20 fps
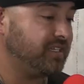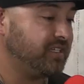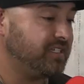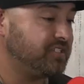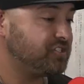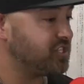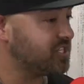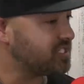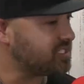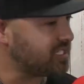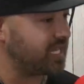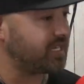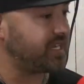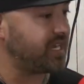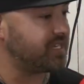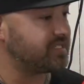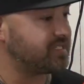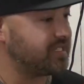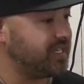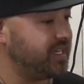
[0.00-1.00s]
Just like I
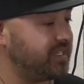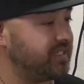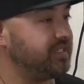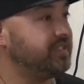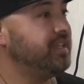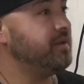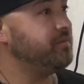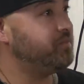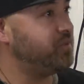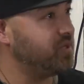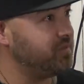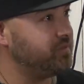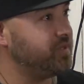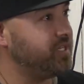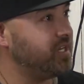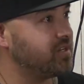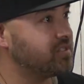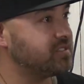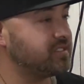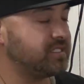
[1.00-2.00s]
said, they put me
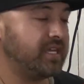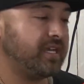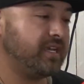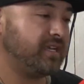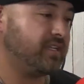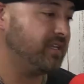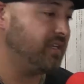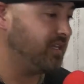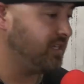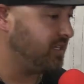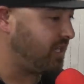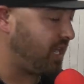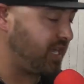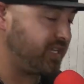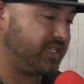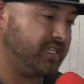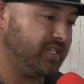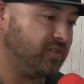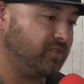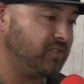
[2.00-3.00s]
on set. I
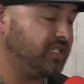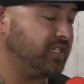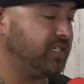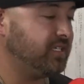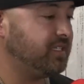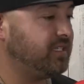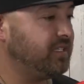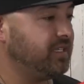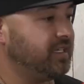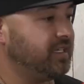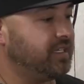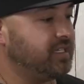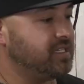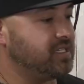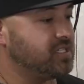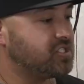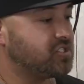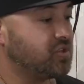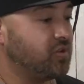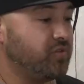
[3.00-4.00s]
killed it.
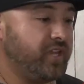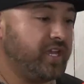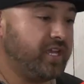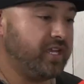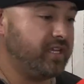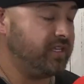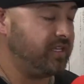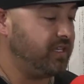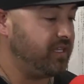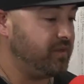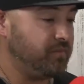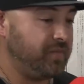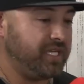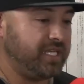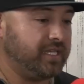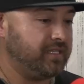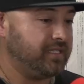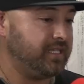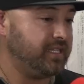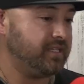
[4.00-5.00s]
So then
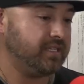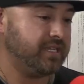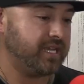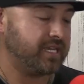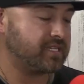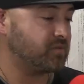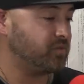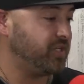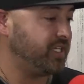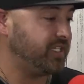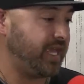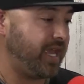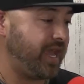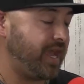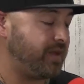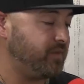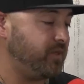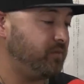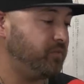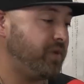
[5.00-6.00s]
immediately the next week they had
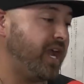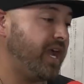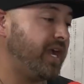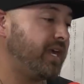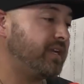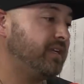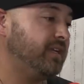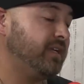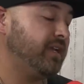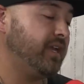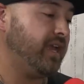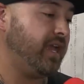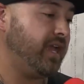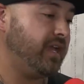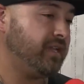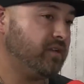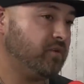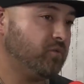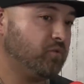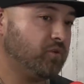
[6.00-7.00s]
me back and
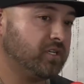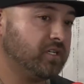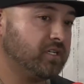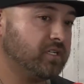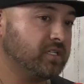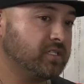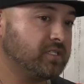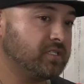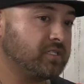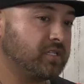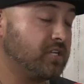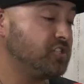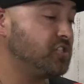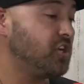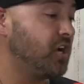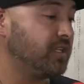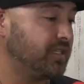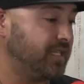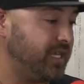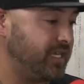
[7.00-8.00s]
it was a
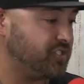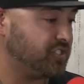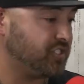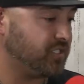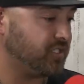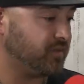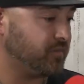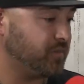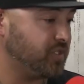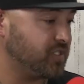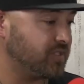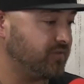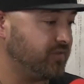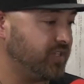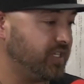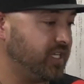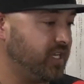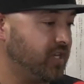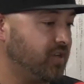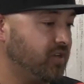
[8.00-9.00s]
John Legend music
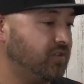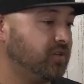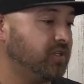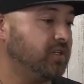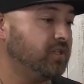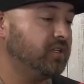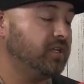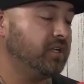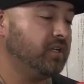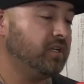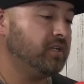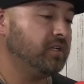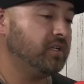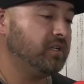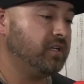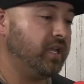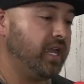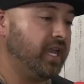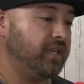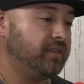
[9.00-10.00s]
video. Mm.
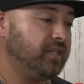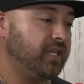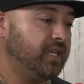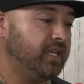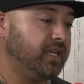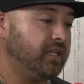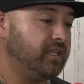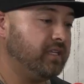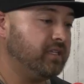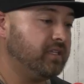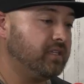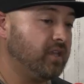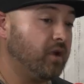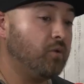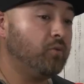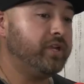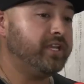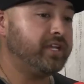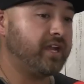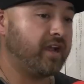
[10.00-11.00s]
And then a
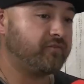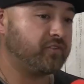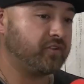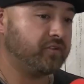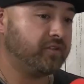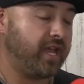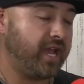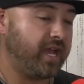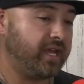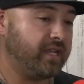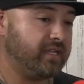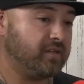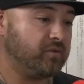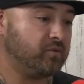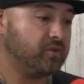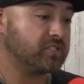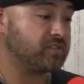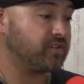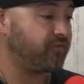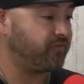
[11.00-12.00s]
week after that it
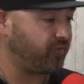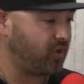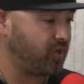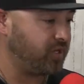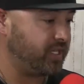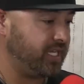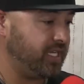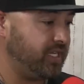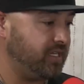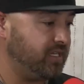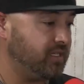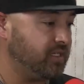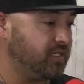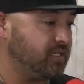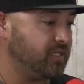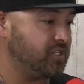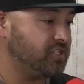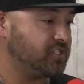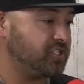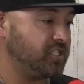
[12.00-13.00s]
was a Fergie.
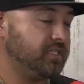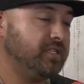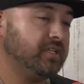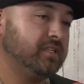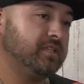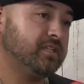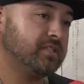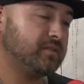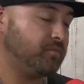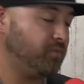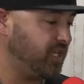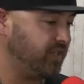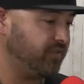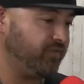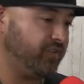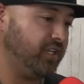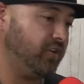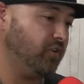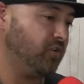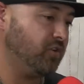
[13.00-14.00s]
She did this big
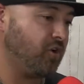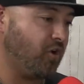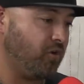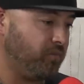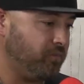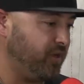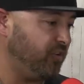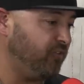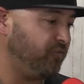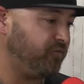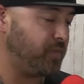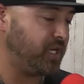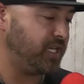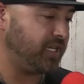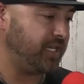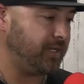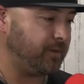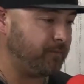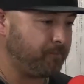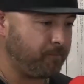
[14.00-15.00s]
video called MILF
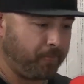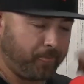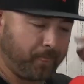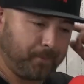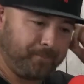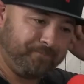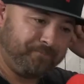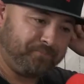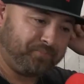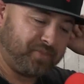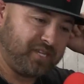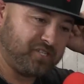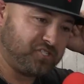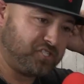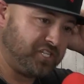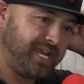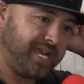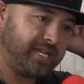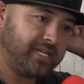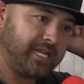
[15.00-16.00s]
Money and she
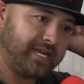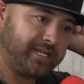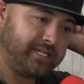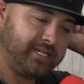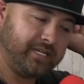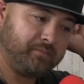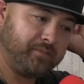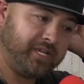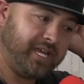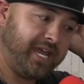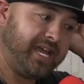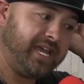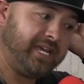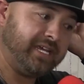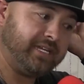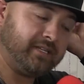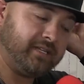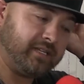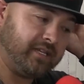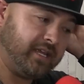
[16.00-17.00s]
had like Kim K
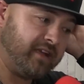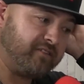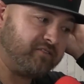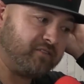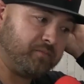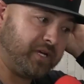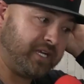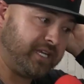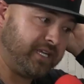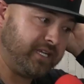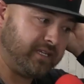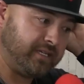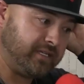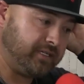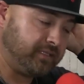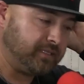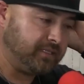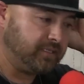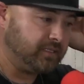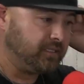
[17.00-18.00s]
and everybody in it,
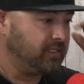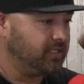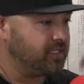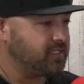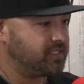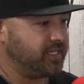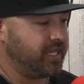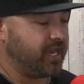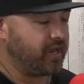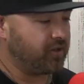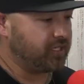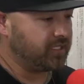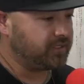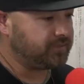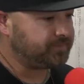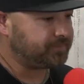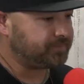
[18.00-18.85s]
Ciara.